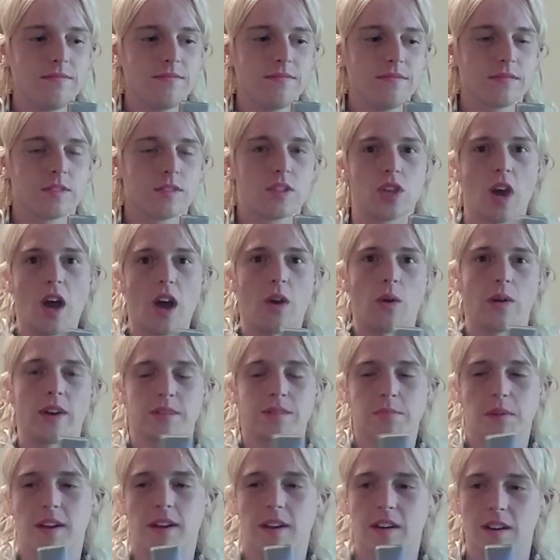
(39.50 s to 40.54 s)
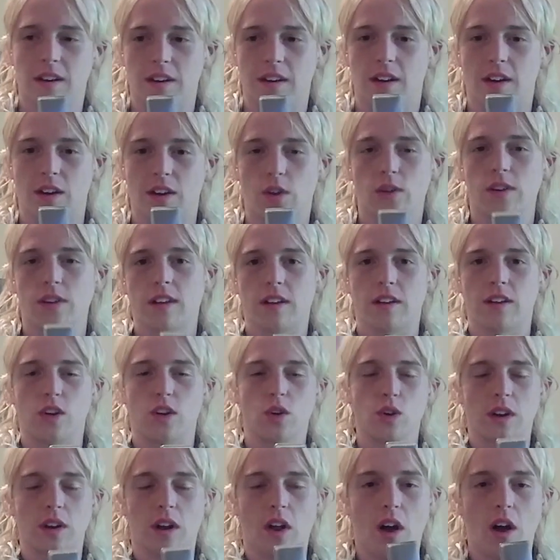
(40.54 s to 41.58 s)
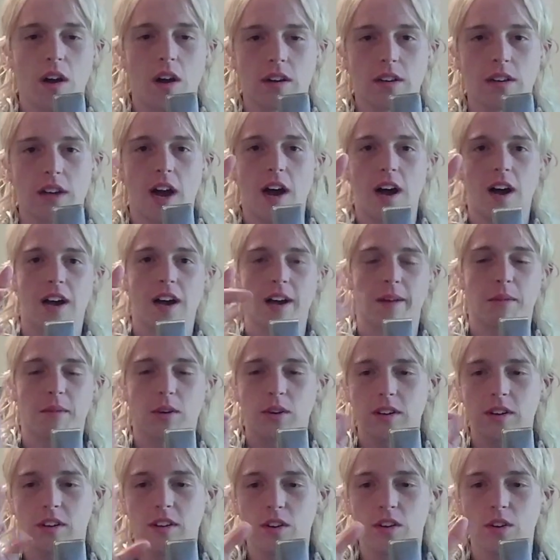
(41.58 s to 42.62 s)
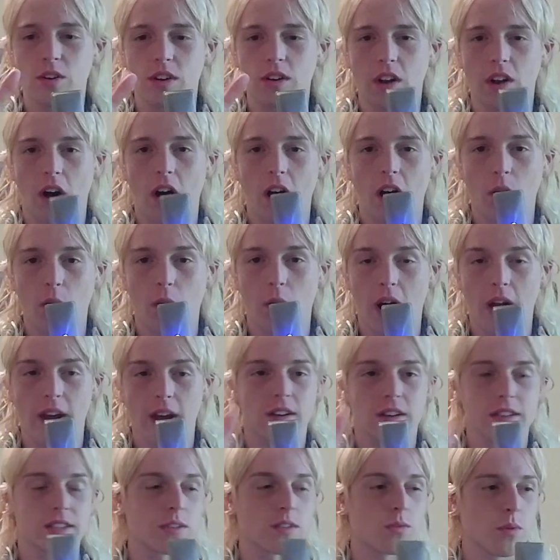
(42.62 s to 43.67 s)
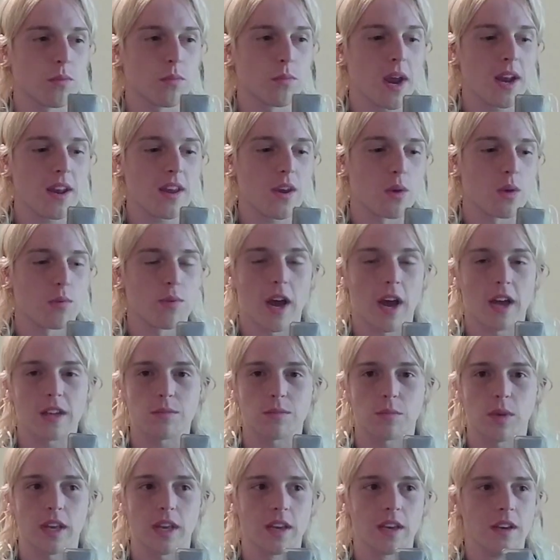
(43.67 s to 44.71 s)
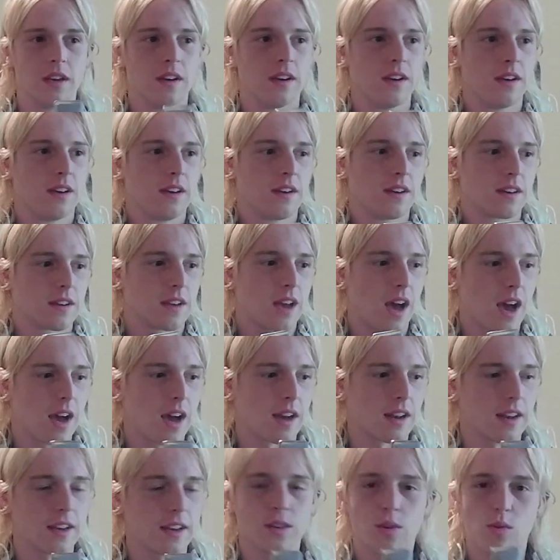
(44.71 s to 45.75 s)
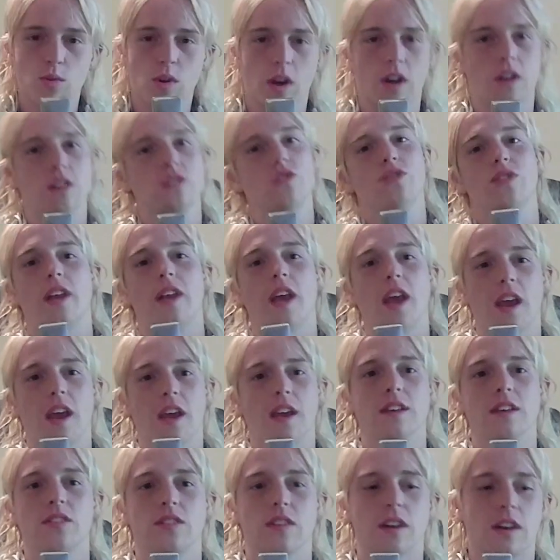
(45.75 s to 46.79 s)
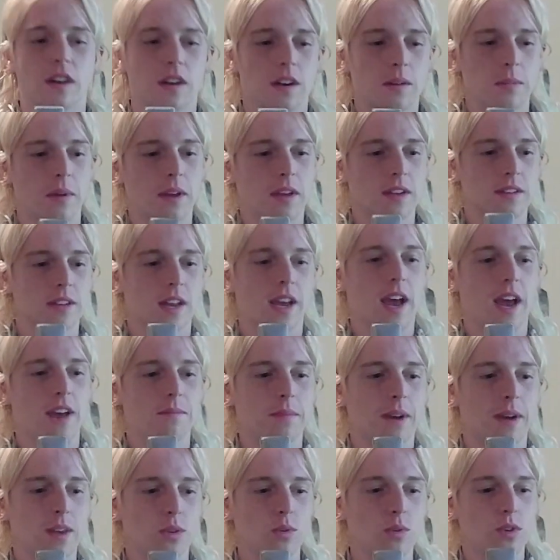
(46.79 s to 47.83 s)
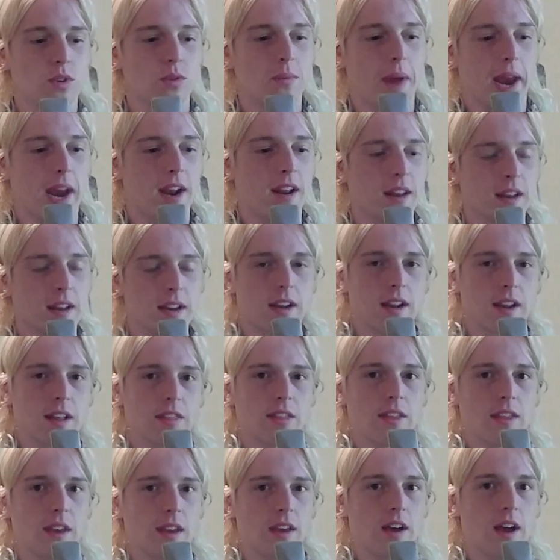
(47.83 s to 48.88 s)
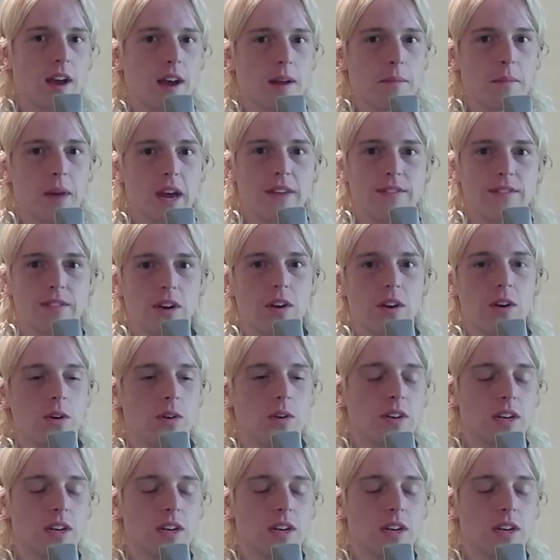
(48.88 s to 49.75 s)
So it's been a good long time, good long while since we've been here. Approximately, like 200 days, because I have my YouTube analytic thing on my phone.